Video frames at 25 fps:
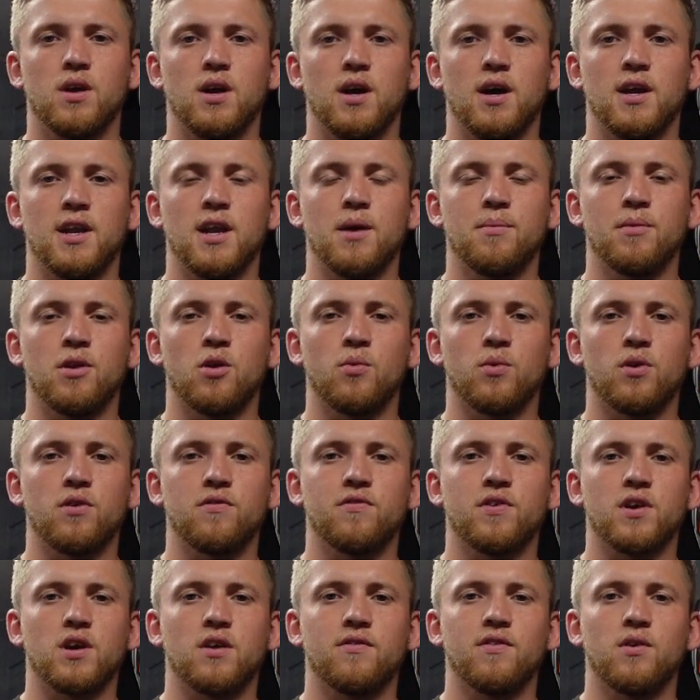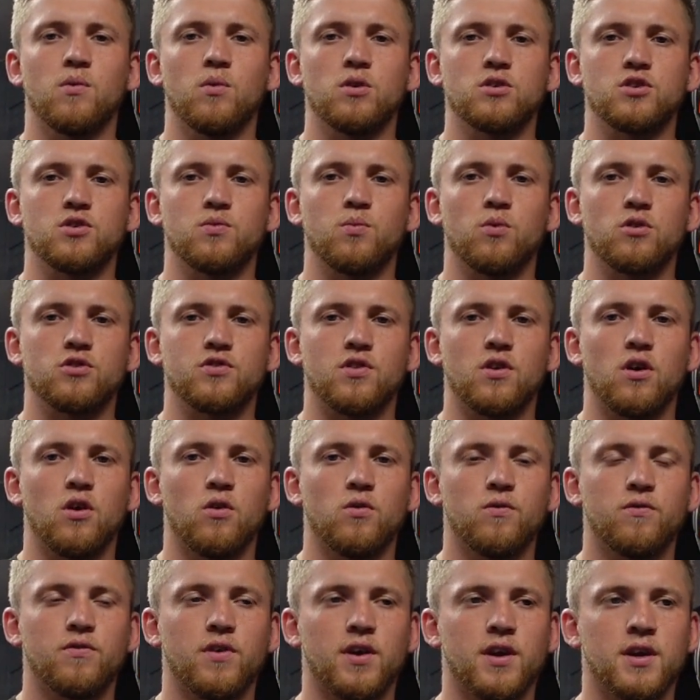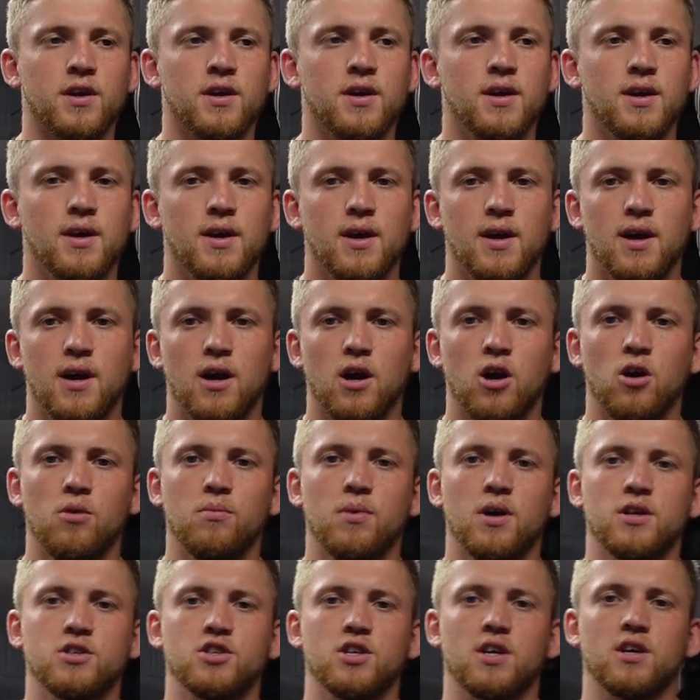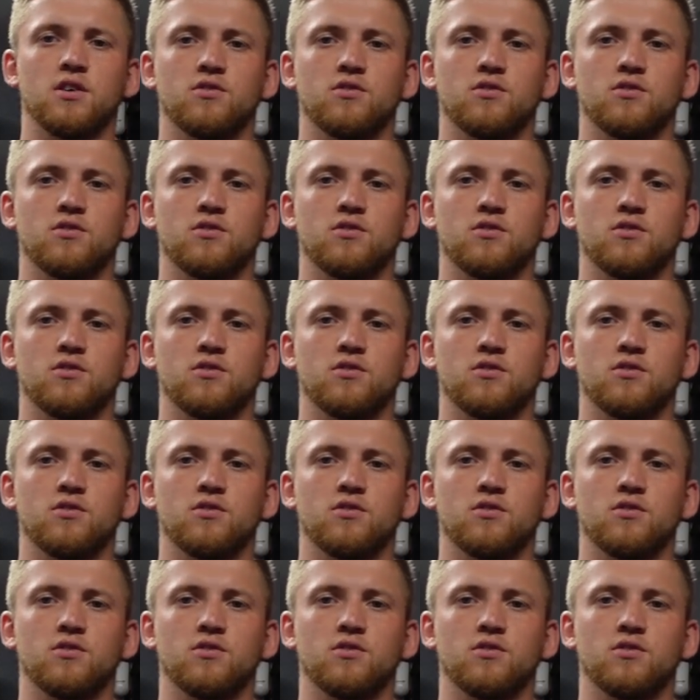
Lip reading: Once you've watched the whole thing, and check